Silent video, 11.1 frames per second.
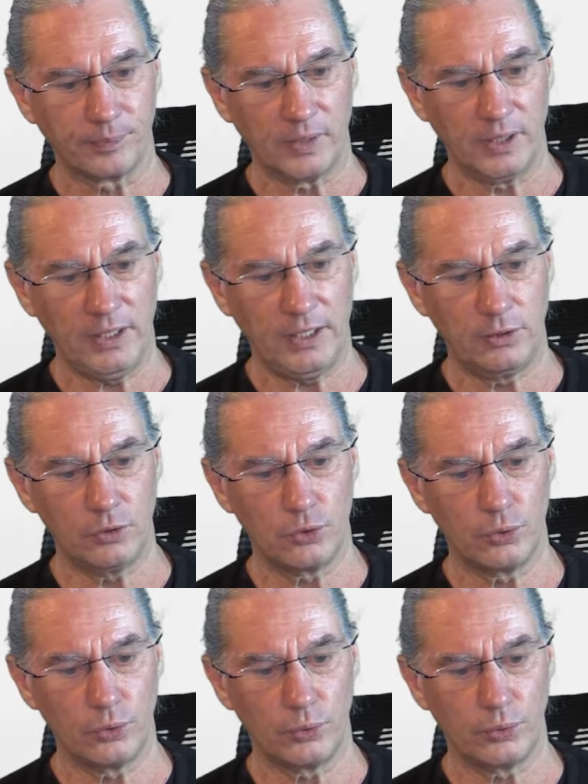
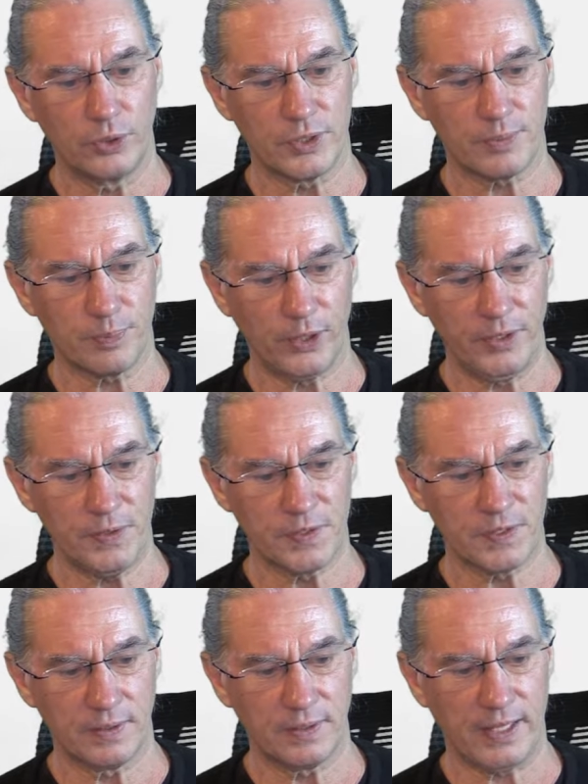into the sprints
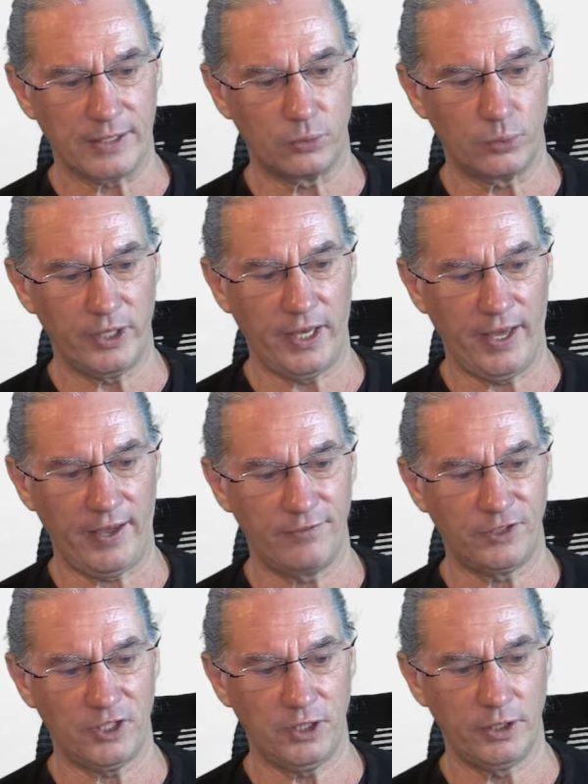that we have
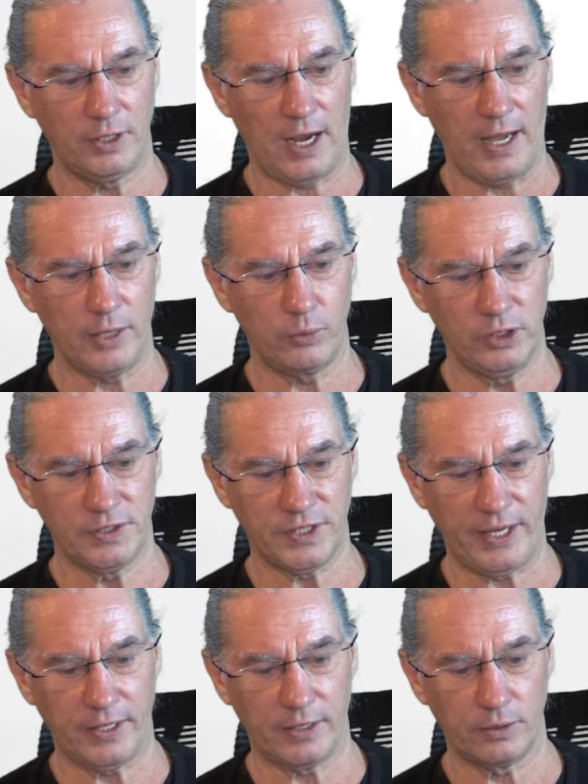here. I will
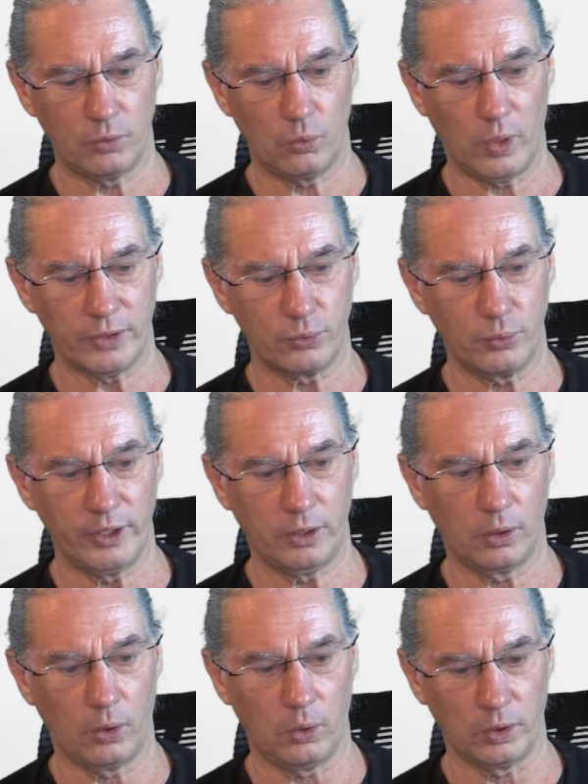take what we
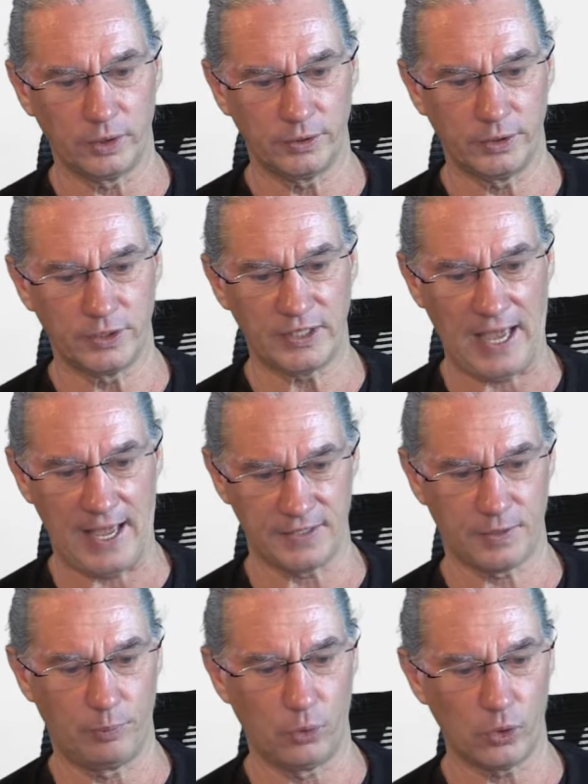call the task
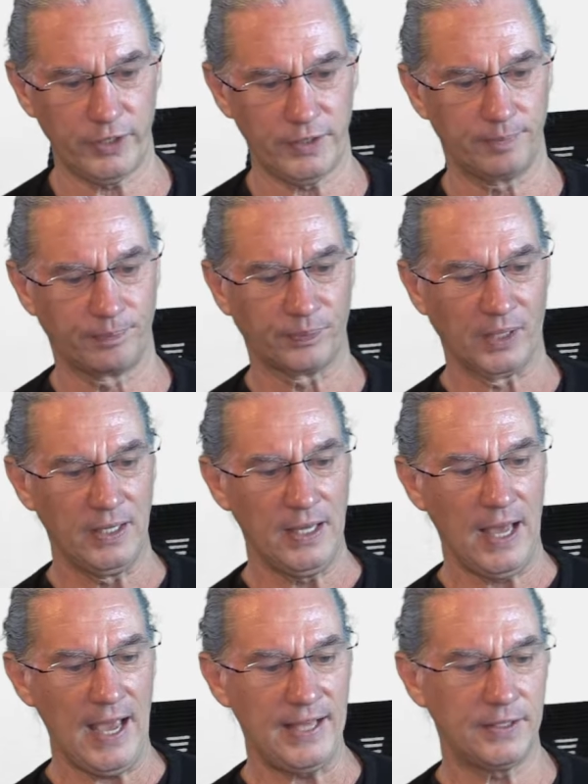board,
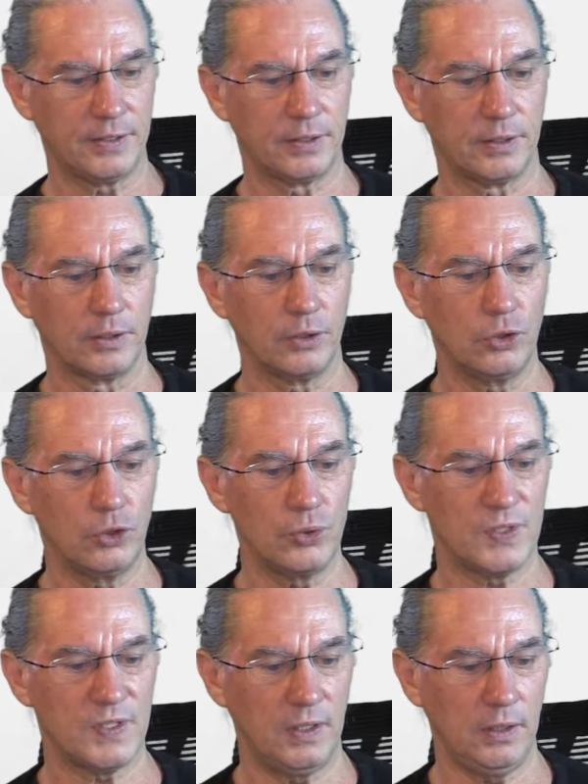and you
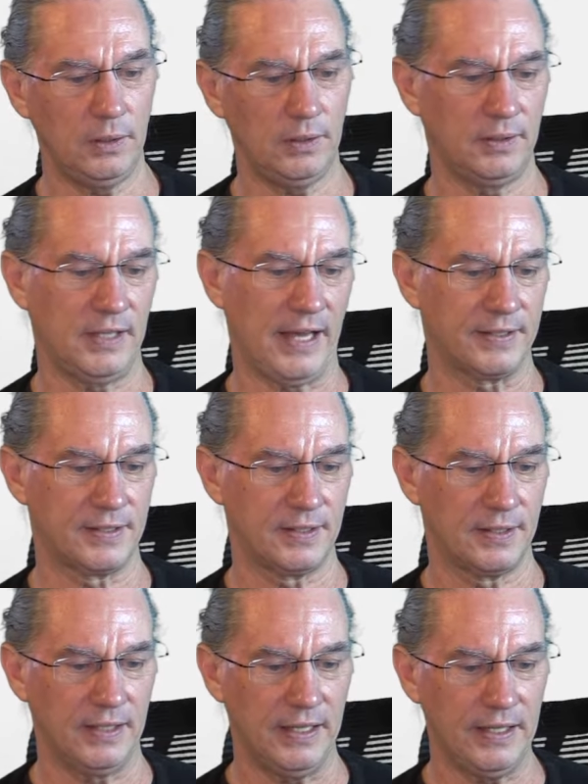see that
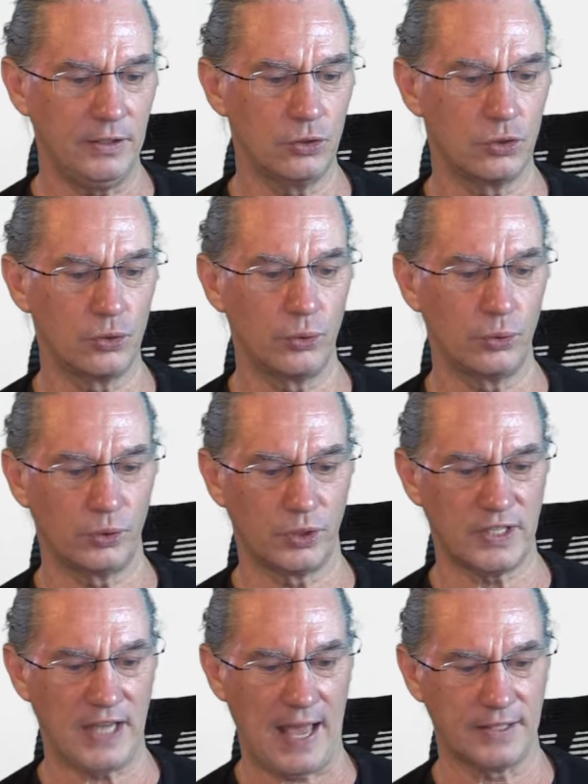into the
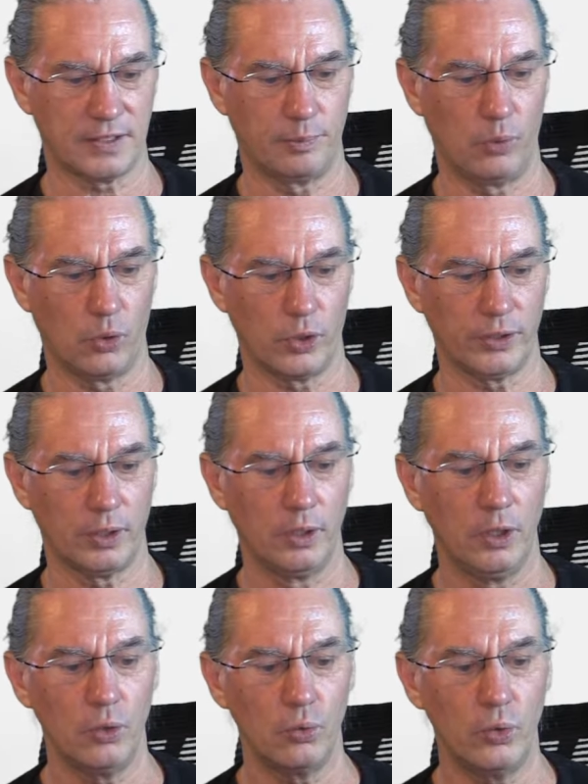task board
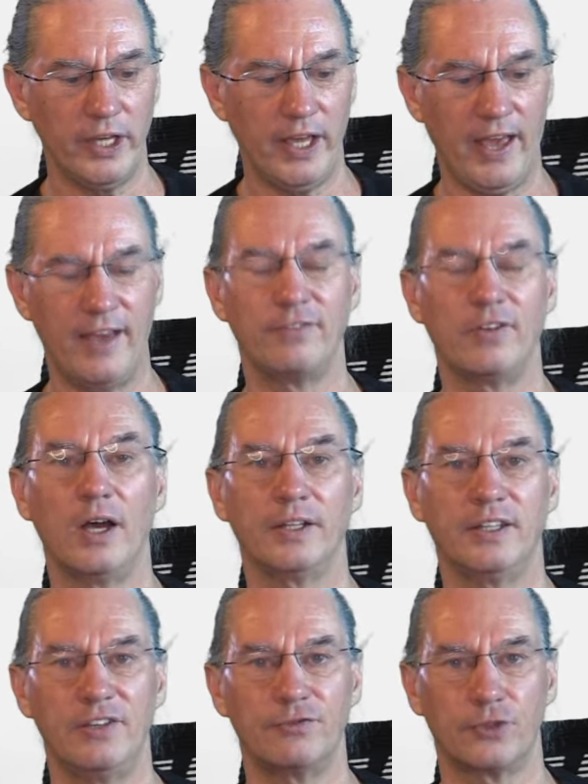we have a
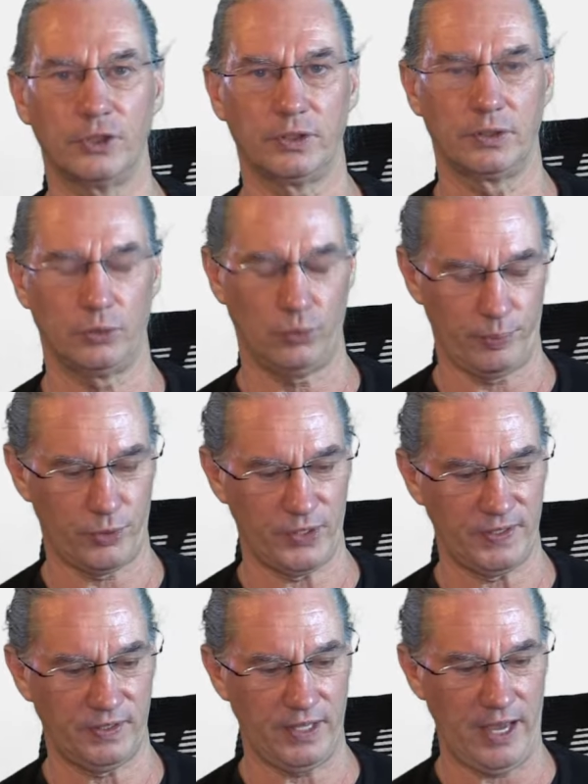different
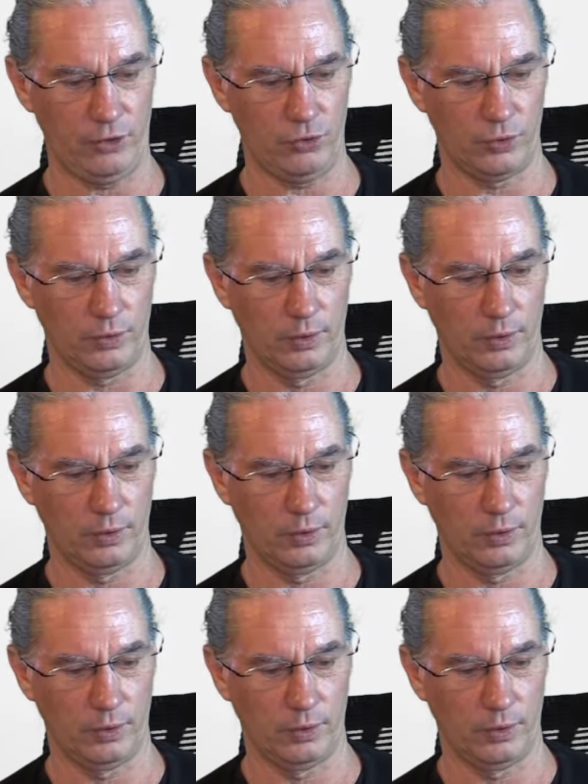representation.